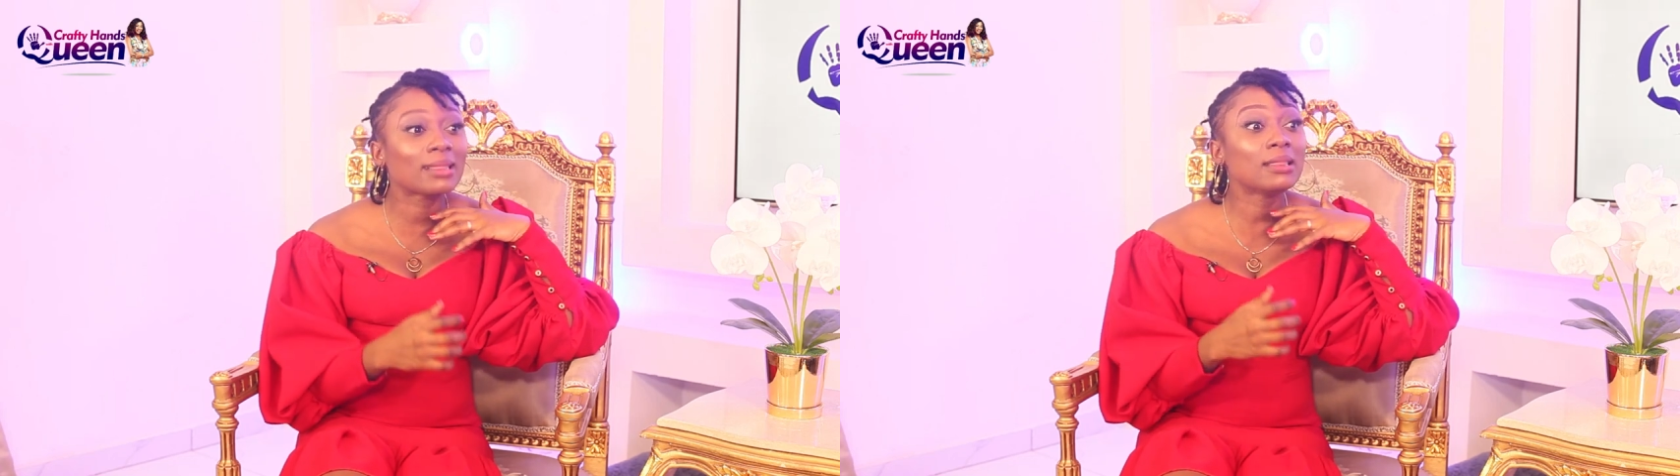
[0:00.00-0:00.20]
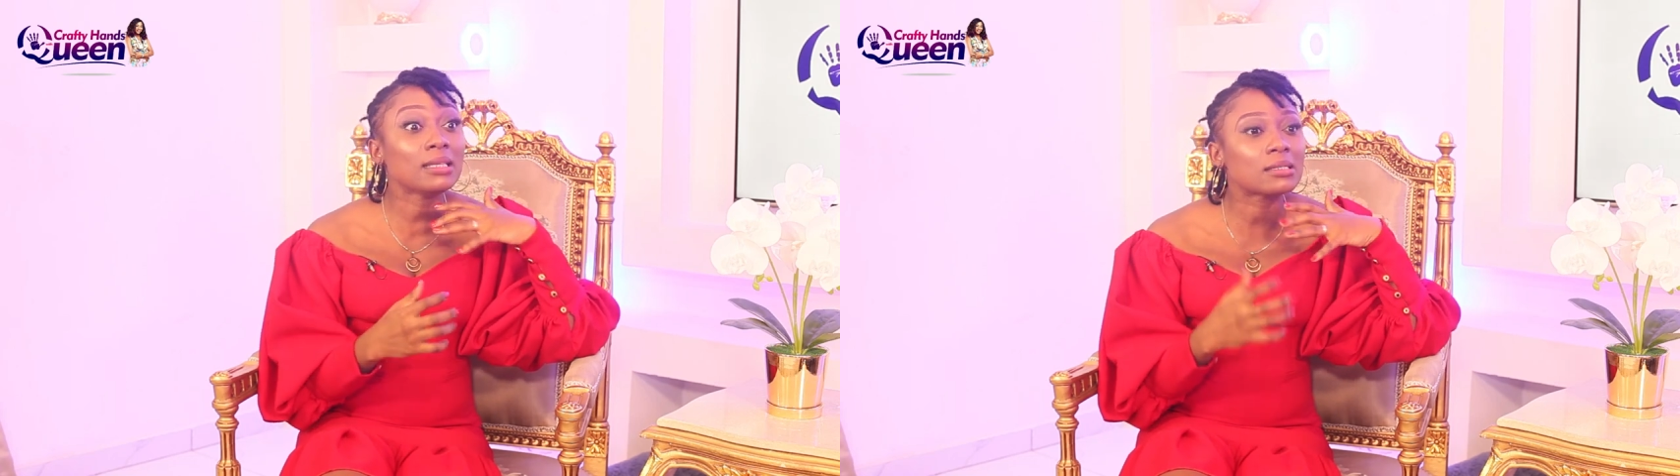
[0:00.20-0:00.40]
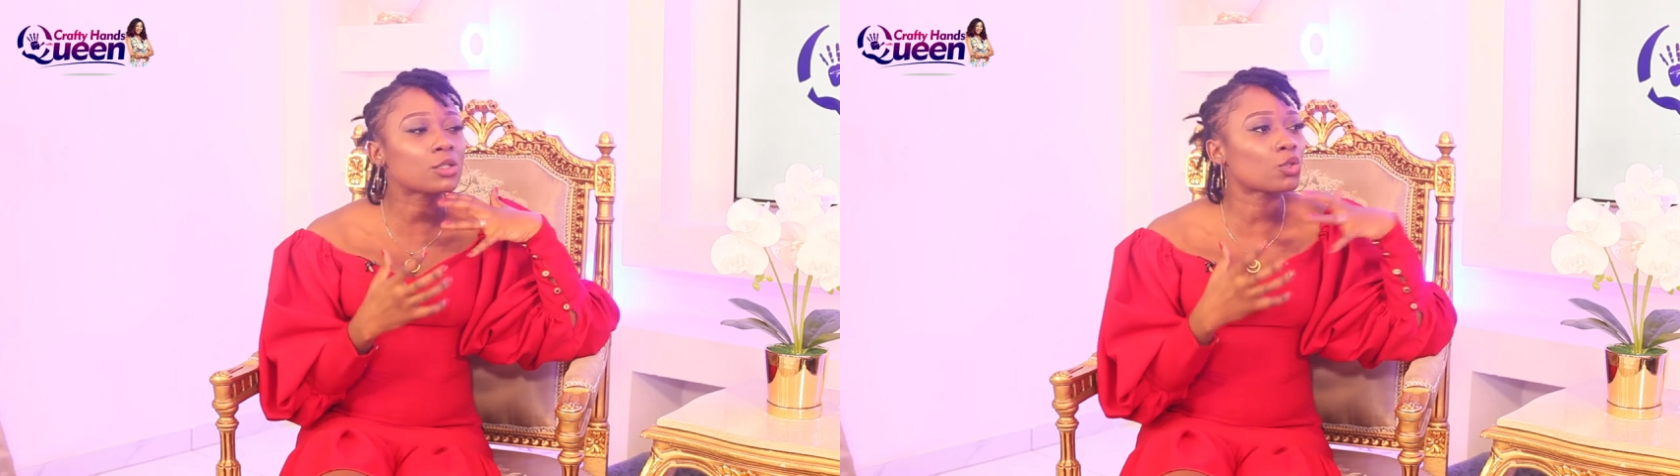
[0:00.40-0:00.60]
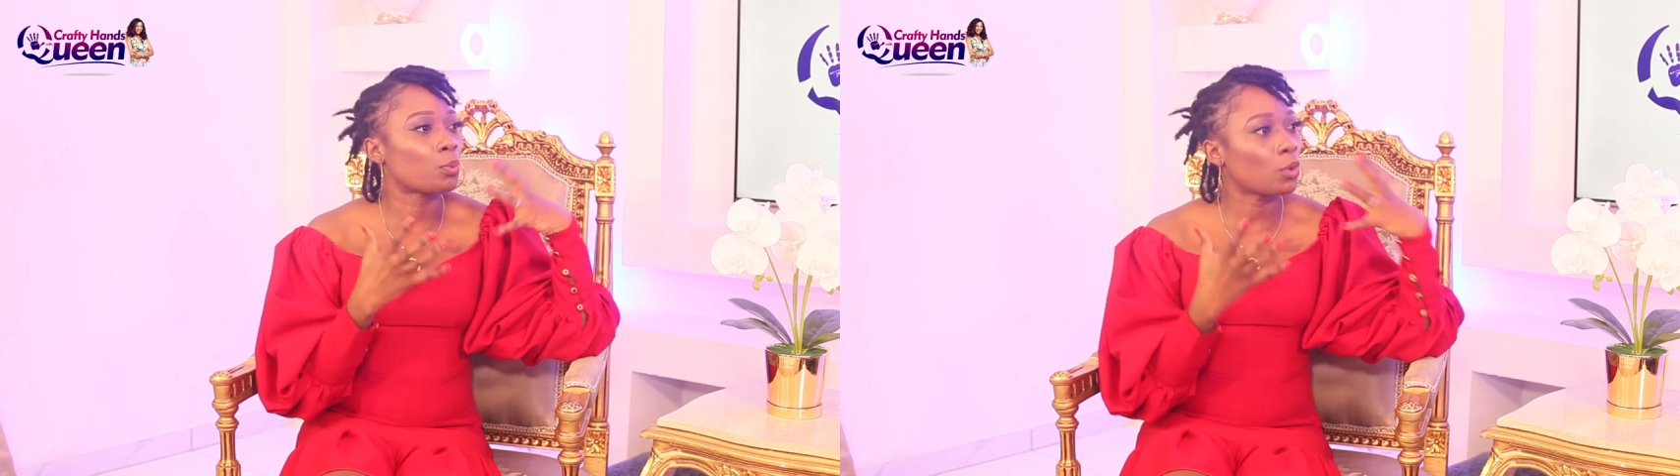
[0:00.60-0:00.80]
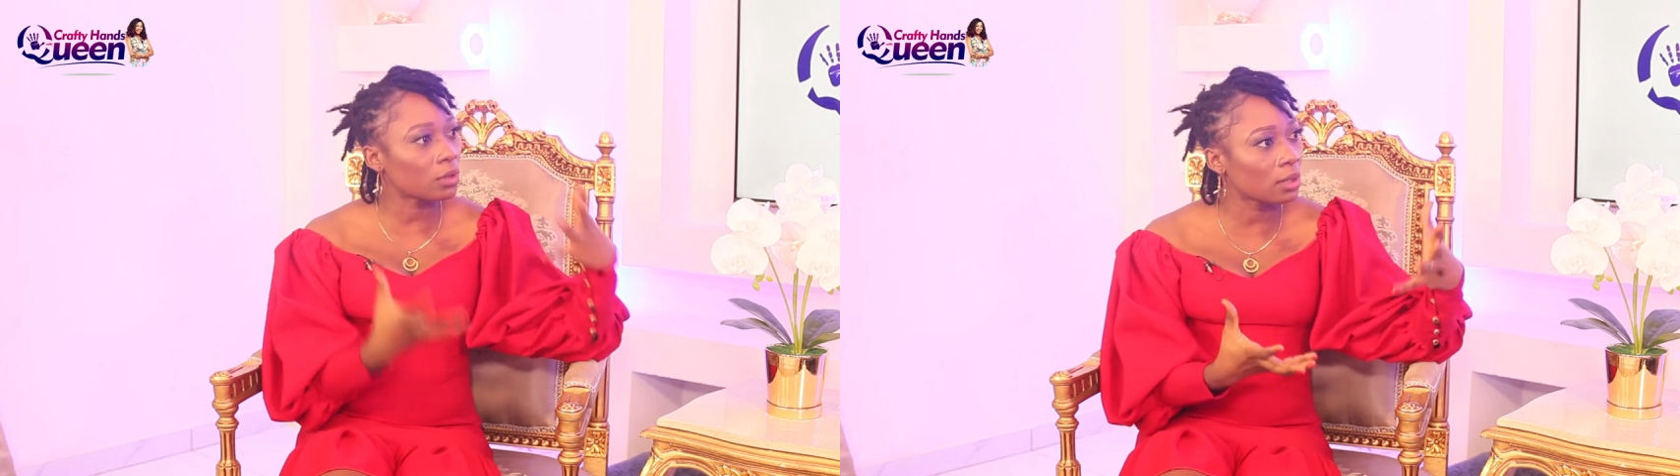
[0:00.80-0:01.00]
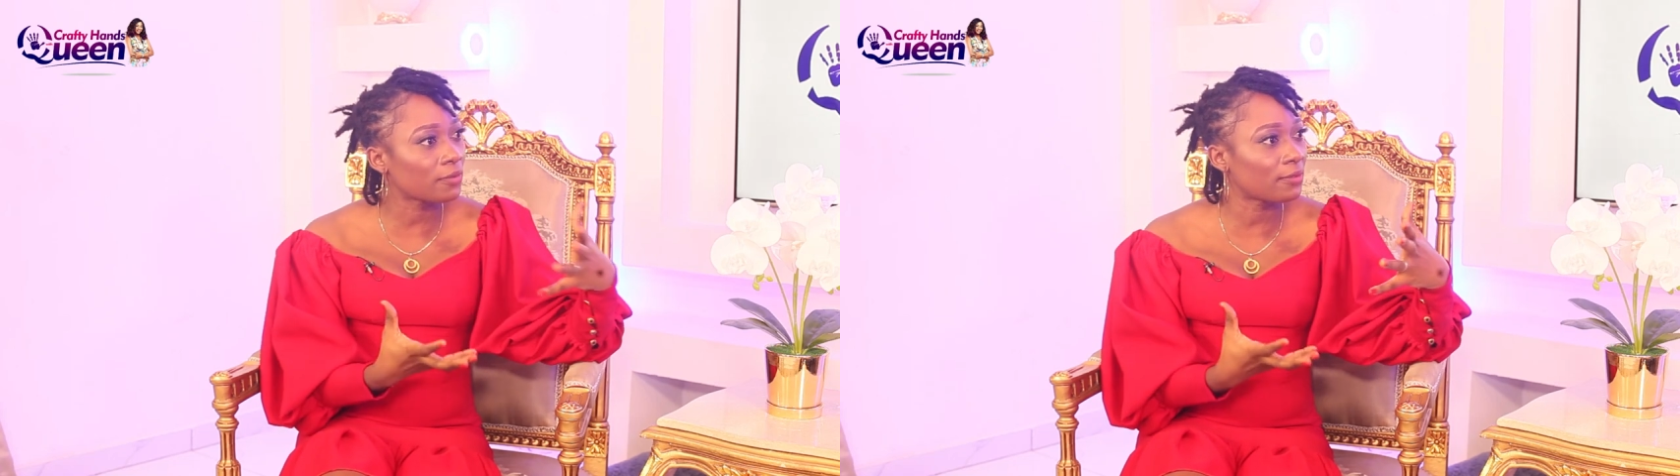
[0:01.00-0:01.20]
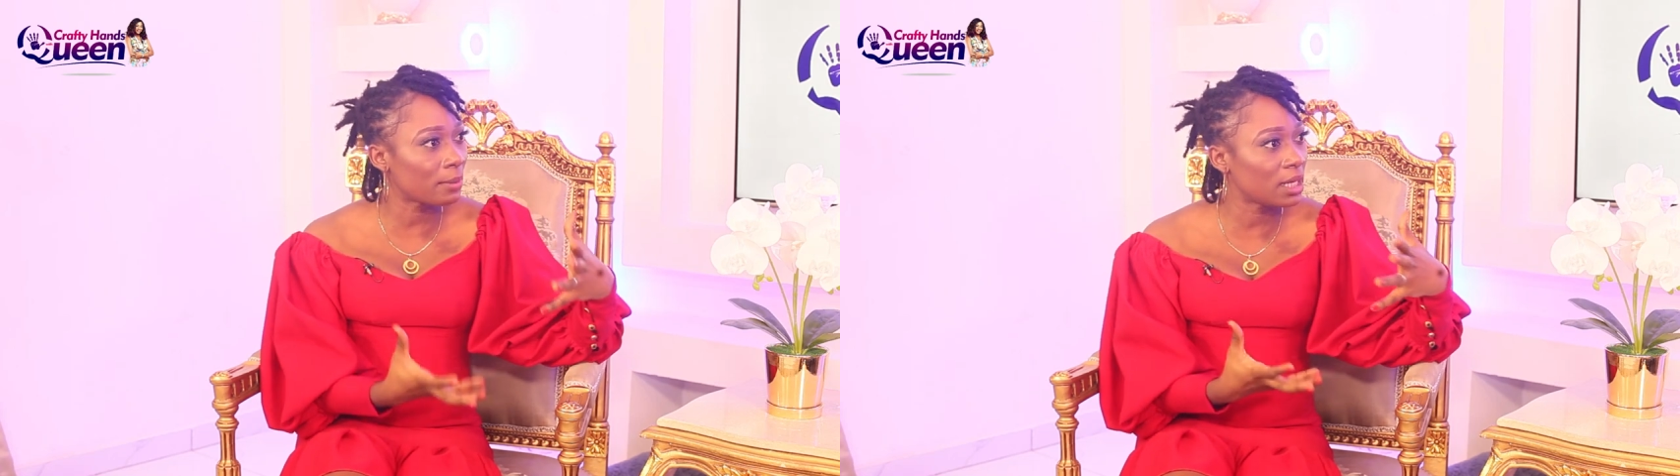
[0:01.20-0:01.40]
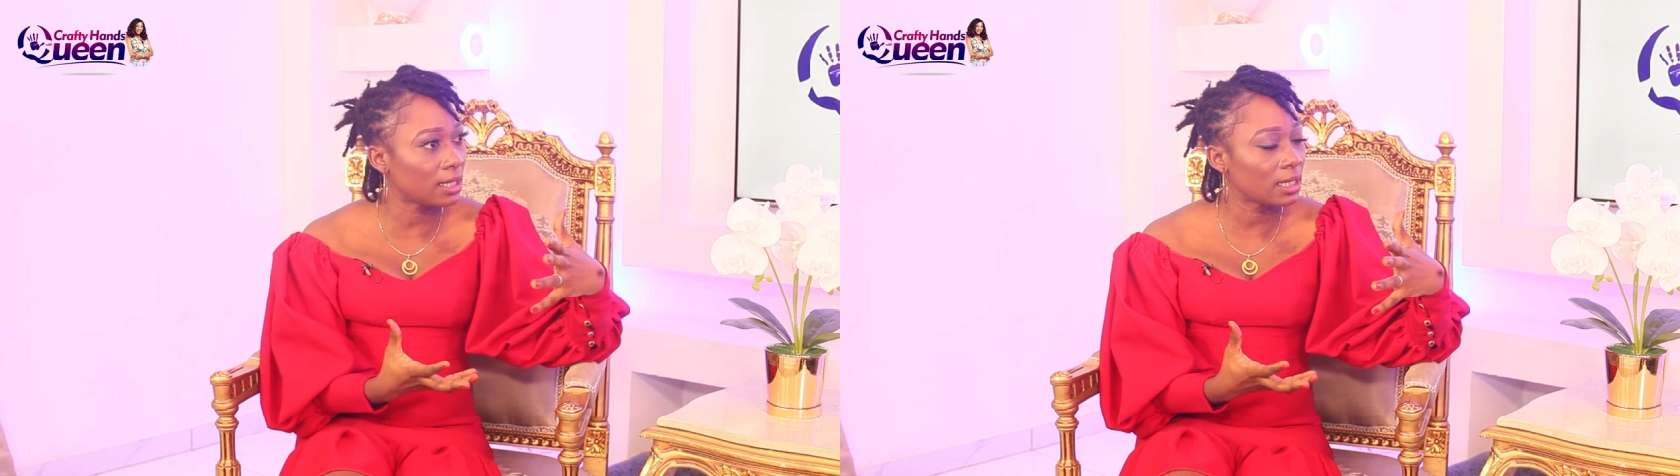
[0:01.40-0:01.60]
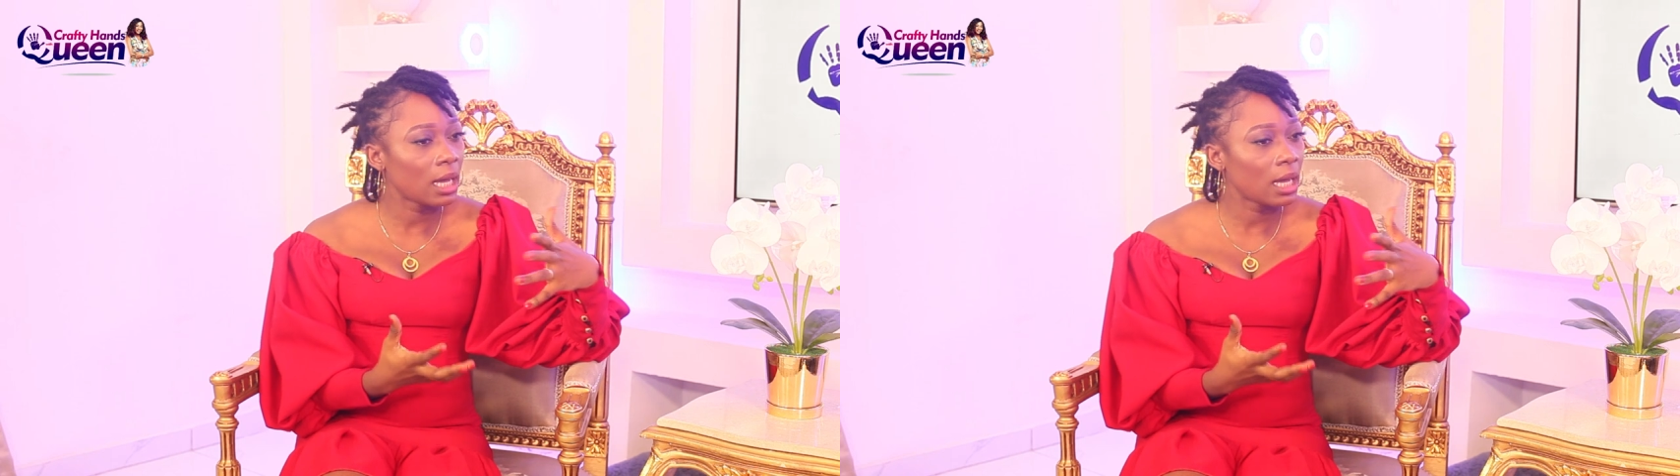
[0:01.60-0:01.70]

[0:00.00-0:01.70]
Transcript: least support the family.